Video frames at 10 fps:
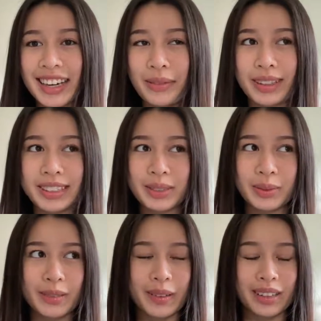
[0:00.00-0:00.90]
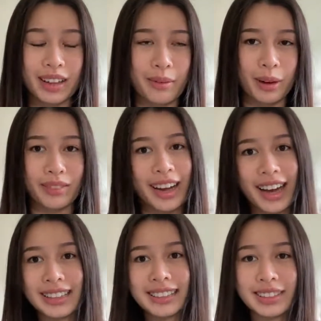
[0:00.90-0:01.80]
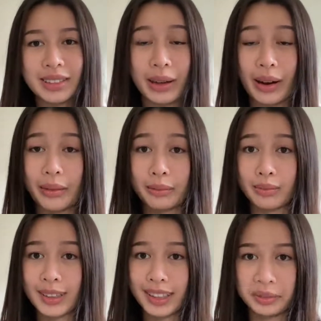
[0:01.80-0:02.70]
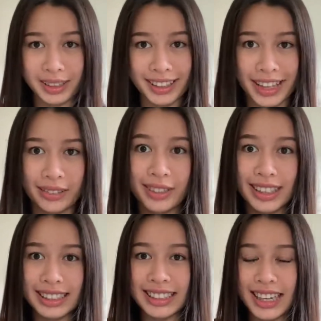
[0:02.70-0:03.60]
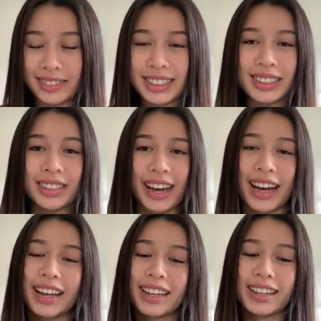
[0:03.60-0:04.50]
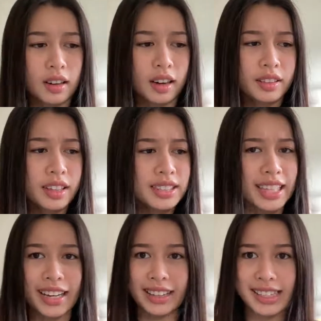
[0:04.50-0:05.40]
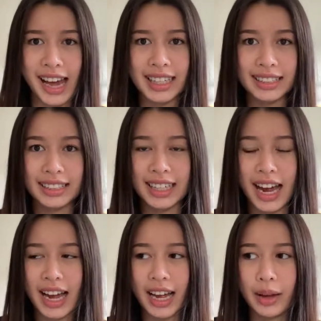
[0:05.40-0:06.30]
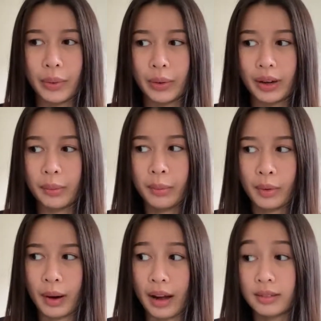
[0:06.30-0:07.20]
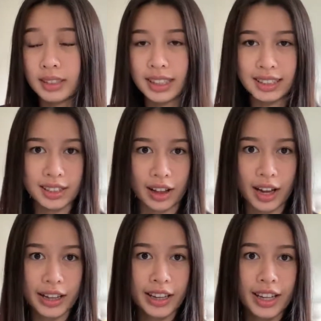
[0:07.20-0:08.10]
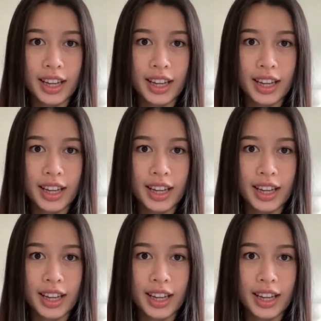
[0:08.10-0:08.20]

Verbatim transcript: which would have been a lot more of a hassle. So I'm really, really thankful I didn't have to do that. On the day of the test, I woke up around six o'clock